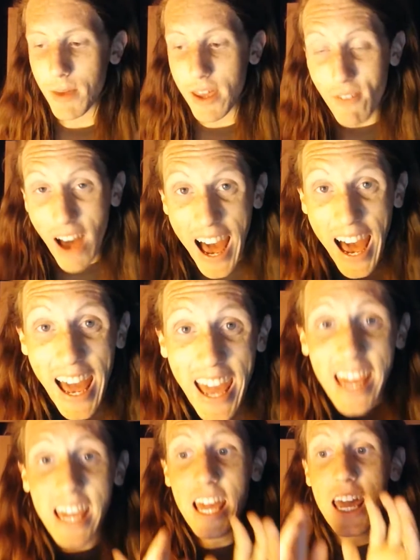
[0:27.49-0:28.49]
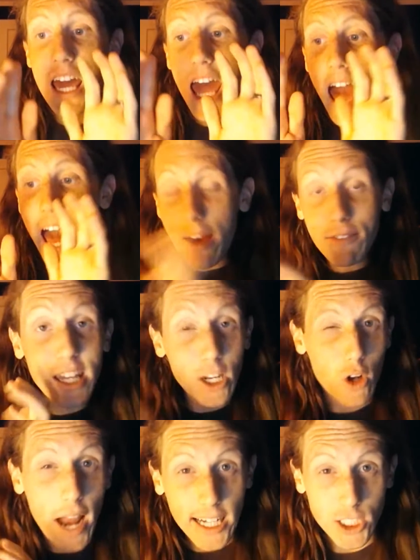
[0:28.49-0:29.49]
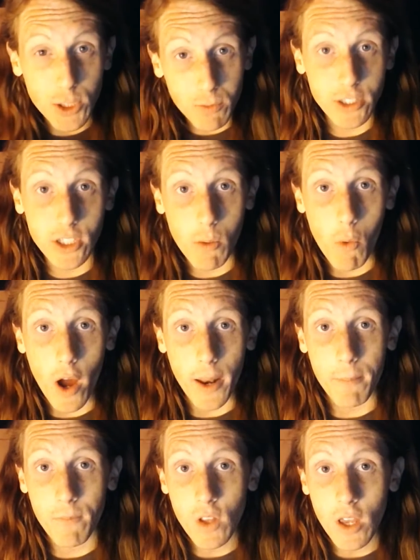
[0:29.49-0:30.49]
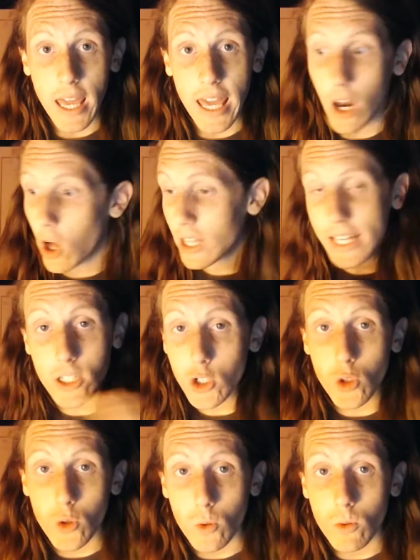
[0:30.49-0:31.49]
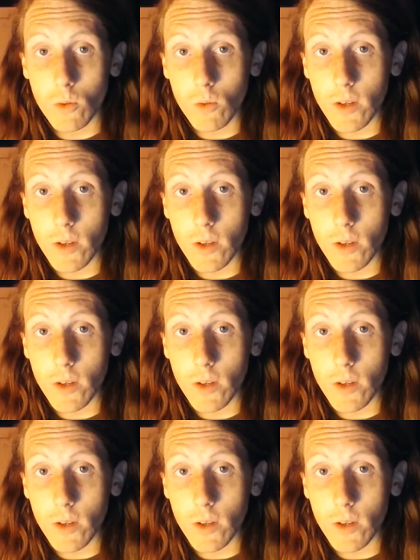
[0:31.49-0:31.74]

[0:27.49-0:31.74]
If I have an interaction with someone and all I do